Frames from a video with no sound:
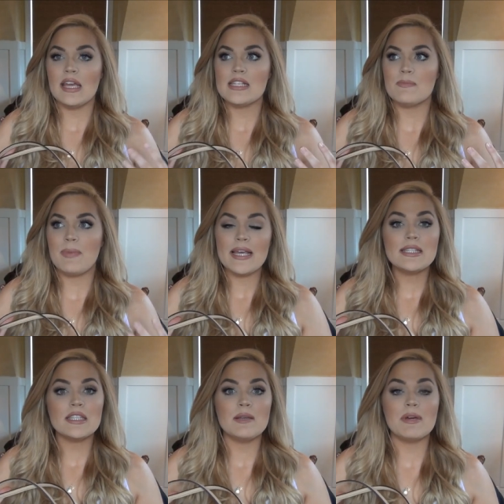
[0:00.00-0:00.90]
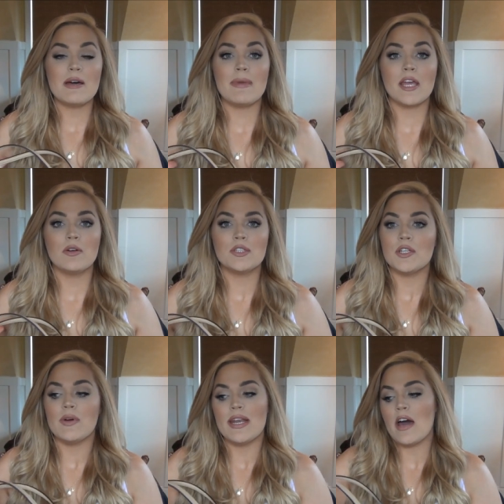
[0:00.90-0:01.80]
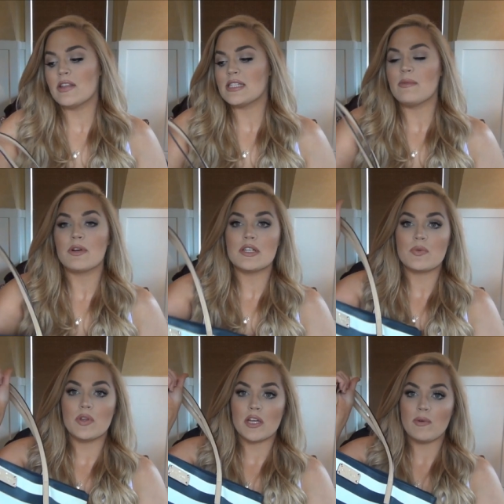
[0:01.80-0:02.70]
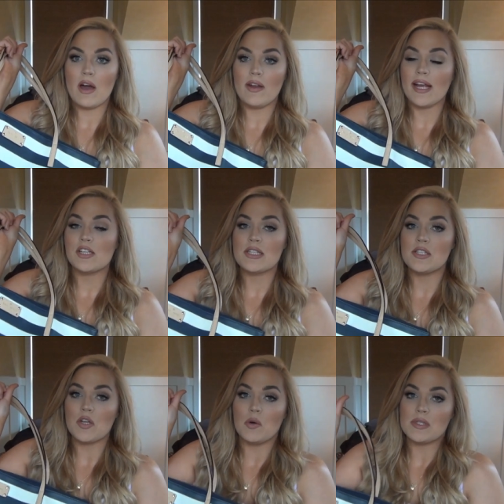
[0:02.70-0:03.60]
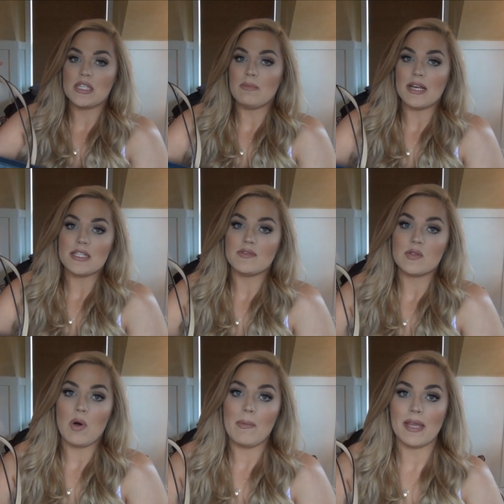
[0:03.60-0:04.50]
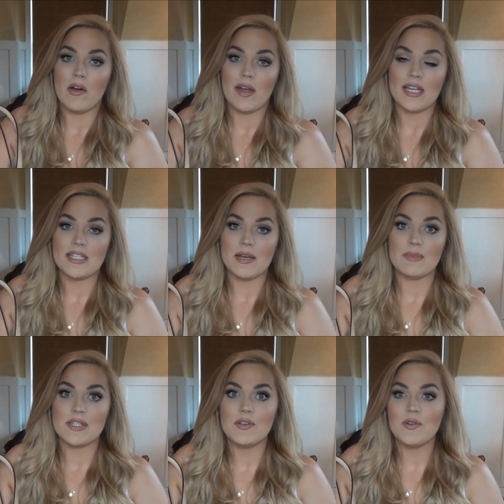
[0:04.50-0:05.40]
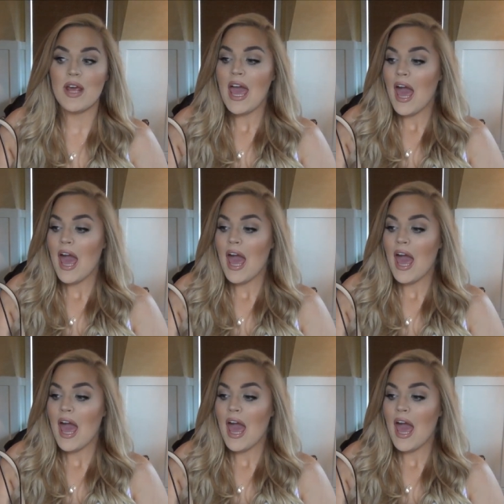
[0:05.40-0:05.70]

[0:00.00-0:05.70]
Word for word: It's basically become my go-to, and now that summer is rolling around, I just don't see myself swapping out anytime soon.